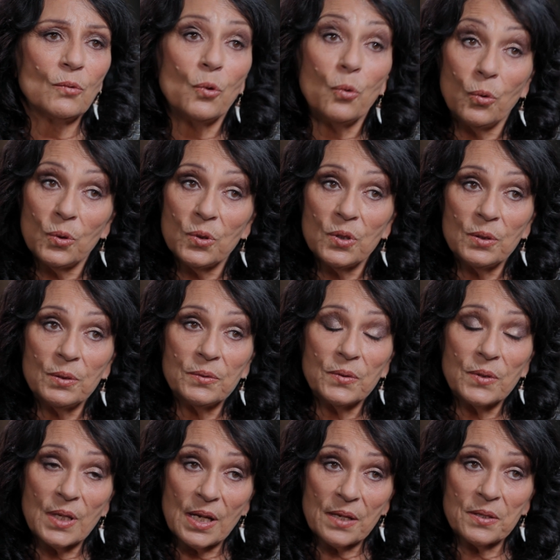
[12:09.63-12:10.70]
all
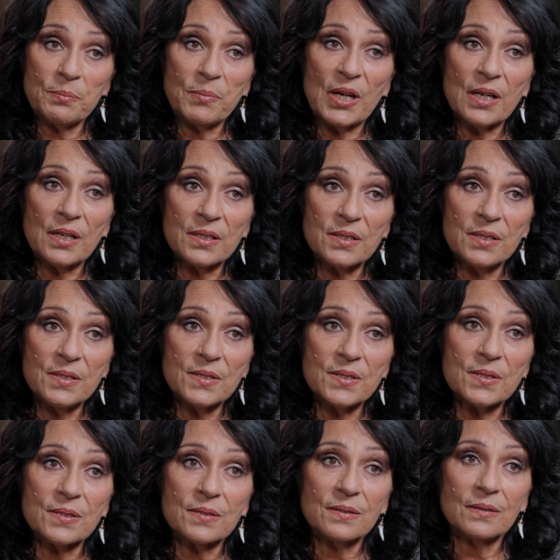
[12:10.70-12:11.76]
the other
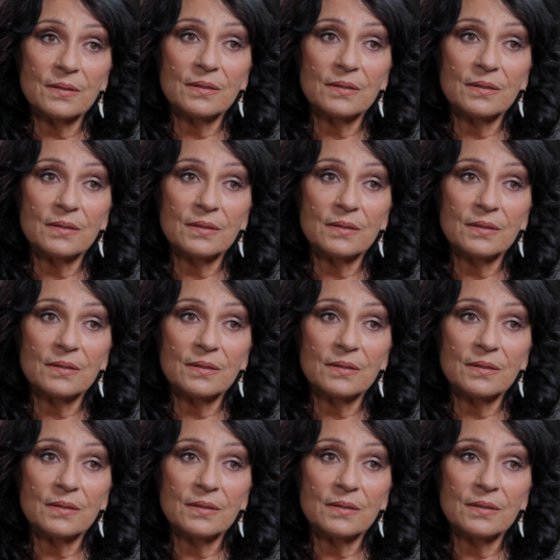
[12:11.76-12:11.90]
party's